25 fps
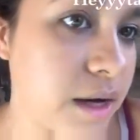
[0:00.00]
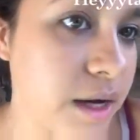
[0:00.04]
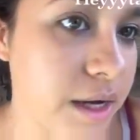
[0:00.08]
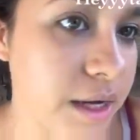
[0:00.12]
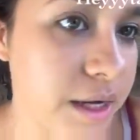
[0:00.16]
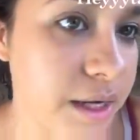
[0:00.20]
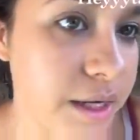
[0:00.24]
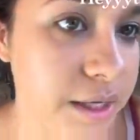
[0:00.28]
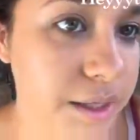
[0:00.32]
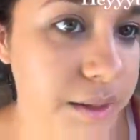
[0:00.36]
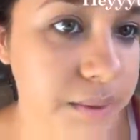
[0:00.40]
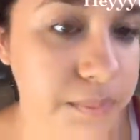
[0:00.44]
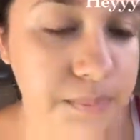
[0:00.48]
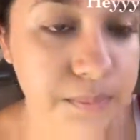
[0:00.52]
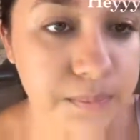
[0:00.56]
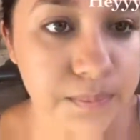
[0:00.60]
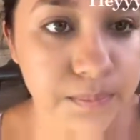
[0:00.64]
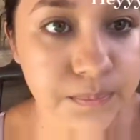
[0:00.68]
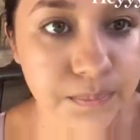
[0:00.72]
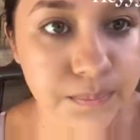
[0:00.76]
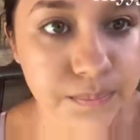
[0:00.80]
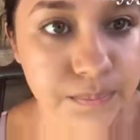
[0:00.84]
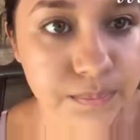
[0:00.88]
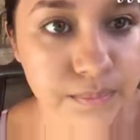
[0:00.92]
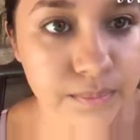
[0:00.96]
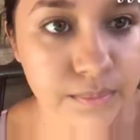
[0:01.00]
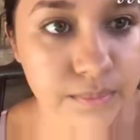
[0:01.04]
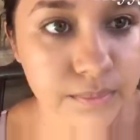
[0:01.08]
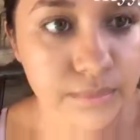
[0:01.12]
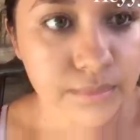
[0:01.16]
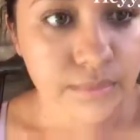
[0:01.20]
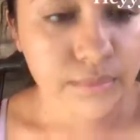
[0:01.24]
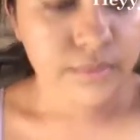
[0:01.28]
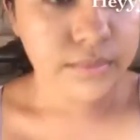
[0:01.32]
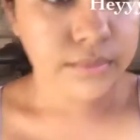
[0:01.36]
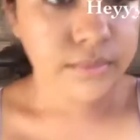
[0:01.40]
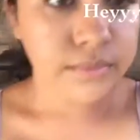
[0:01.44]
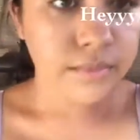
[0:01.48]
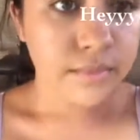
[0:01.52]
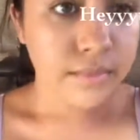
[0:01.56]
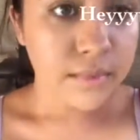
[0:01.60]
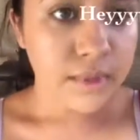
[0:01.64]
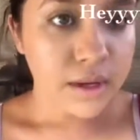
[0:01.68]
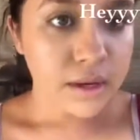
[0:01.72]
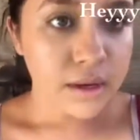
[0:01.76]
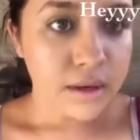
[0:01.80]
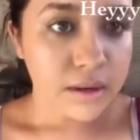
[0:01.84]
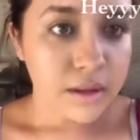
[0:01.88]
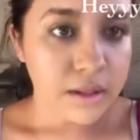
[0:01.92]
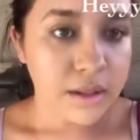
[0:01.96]
Let
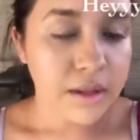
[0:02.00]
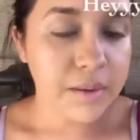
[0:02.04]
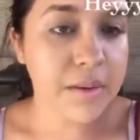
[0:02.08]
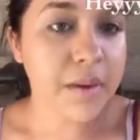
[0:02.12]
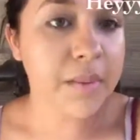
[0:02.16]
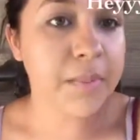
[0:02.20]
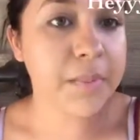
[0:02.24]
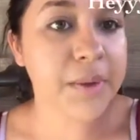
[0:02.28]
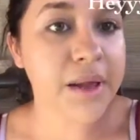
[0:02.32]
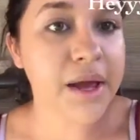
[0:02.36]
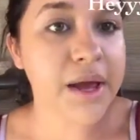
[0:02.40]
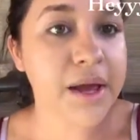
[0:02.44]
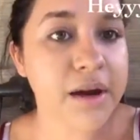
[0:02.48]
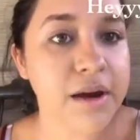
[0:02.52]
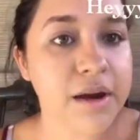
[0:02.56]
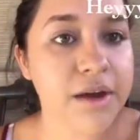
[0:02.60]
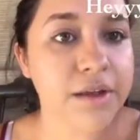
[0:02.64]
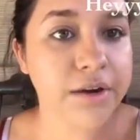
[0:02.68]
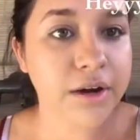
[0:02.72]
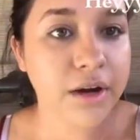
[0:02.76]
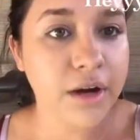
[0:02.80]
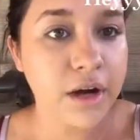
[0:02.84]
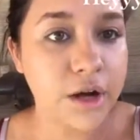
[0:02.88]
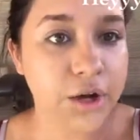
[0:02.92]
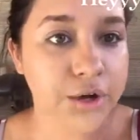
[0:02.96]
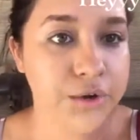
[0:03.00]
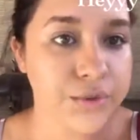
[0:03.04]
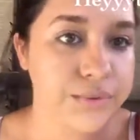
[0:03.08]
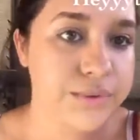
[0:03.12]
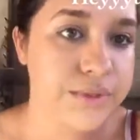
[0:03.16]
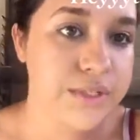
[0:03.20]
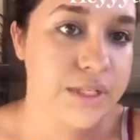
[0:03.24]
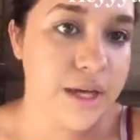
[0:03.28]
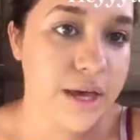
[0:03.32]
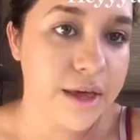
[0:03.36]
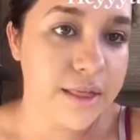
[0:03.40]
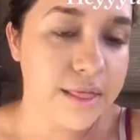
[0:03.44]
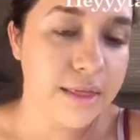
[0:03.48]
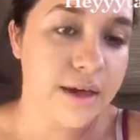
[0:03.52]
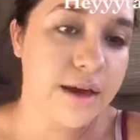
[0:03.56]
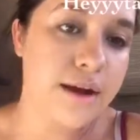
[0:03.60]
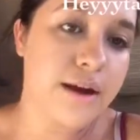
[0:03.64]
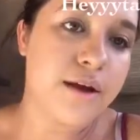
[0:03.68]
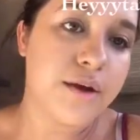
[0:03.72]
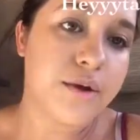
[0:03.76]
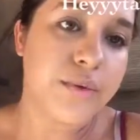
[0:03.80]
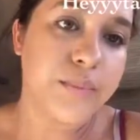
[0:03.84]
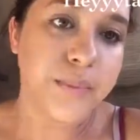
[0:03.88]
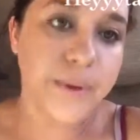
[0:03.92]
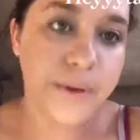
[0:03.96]
me apply another coat, and
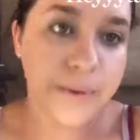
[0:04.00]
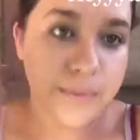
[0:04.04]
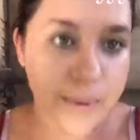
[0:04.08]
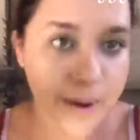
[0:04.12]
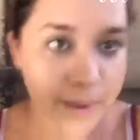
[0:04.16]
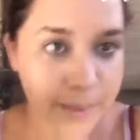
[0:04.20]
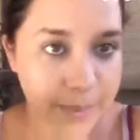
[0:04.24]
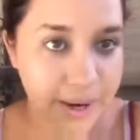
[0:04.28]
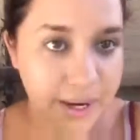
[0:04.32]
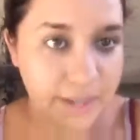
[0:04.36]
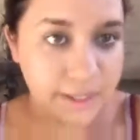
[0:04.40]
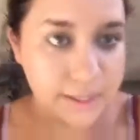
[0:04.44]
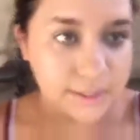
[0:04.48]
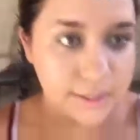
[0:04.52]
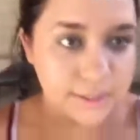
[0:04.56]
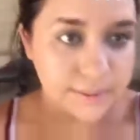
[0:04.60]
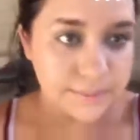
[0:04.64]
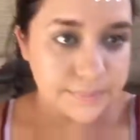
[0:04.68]
then I'll be right back.